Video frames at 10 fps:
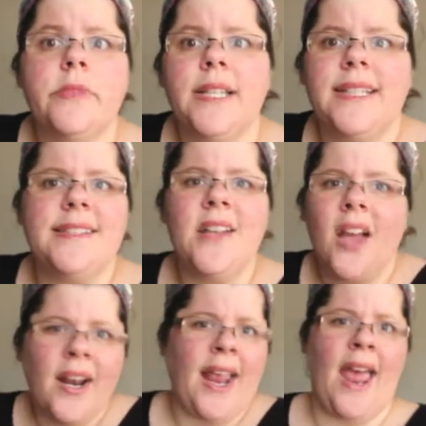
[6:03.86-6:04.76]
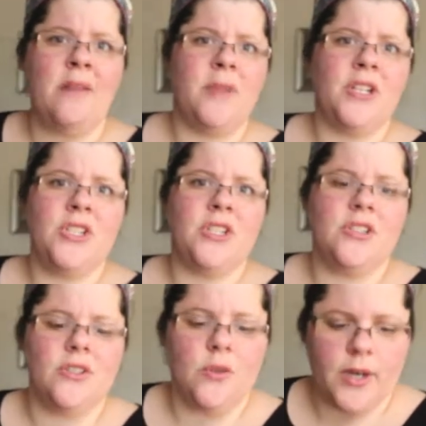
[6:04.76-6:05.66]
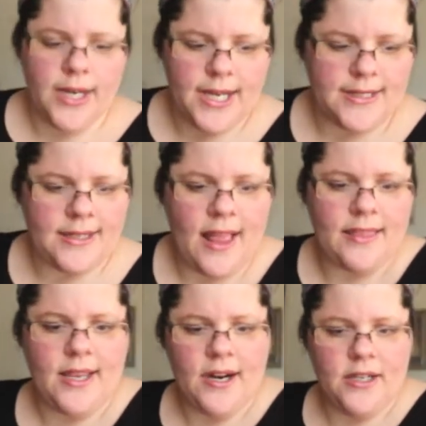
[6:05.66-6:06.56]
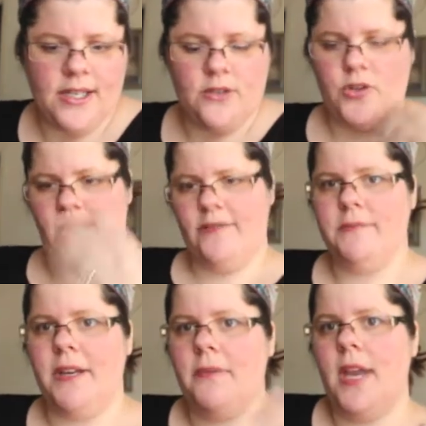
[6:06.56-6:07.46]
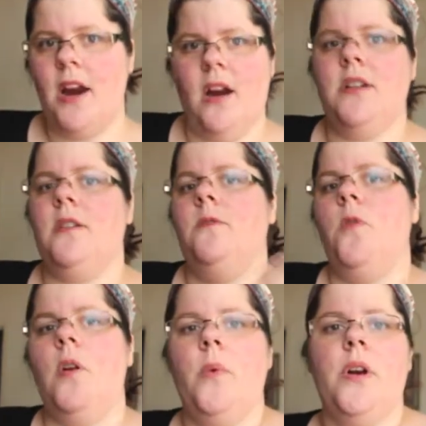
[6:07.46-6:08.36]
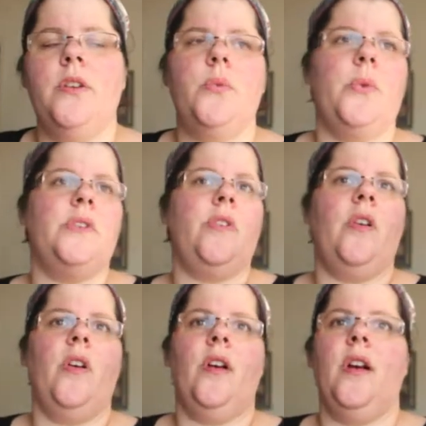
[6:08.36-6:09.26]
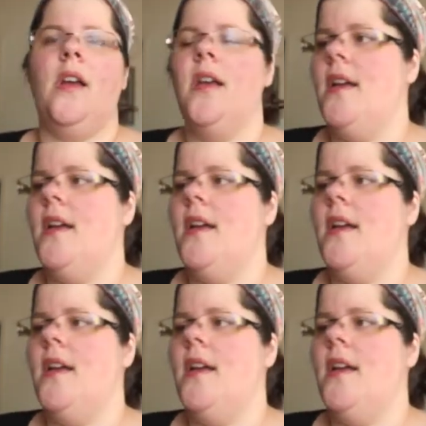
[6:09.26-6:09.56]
it's not going to add much to the story. It's not there to drive my character forward towards her